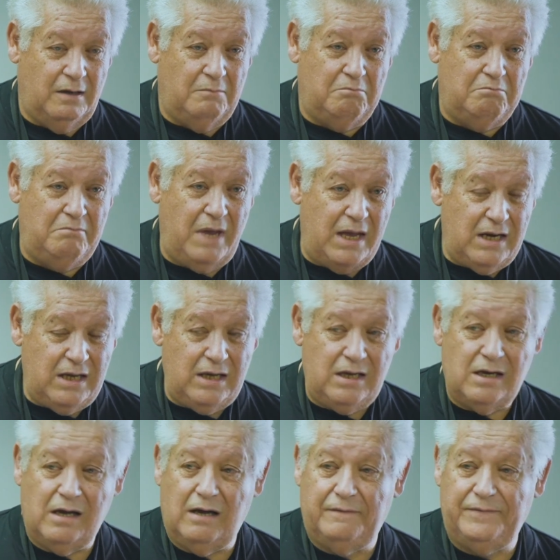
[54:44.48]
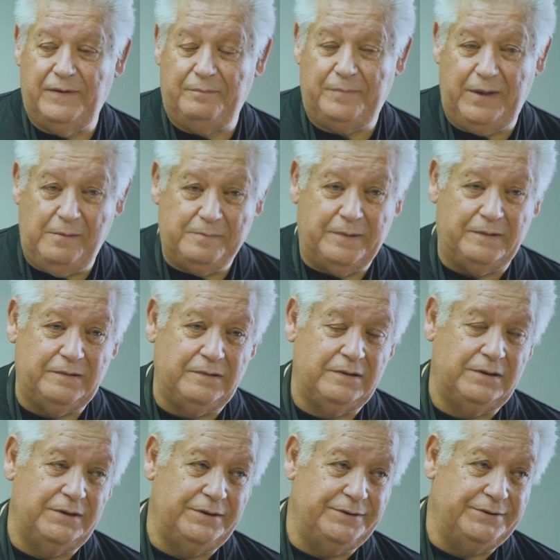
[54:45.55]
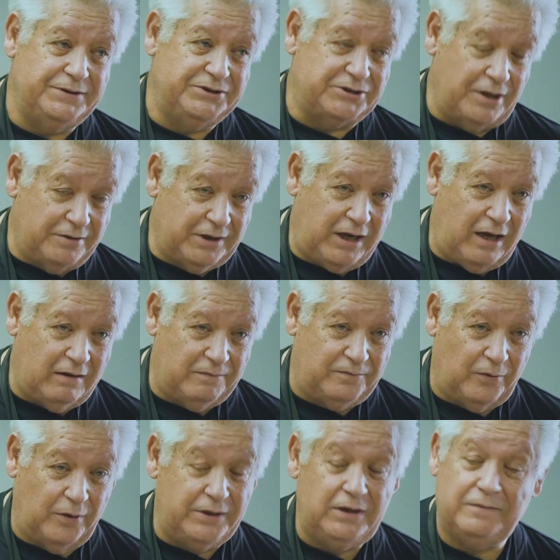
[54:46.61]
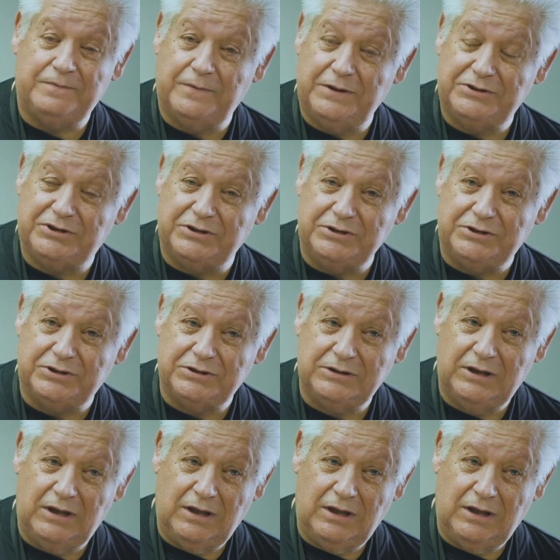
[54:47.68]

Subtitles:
Many of the people in Southern California, for instance,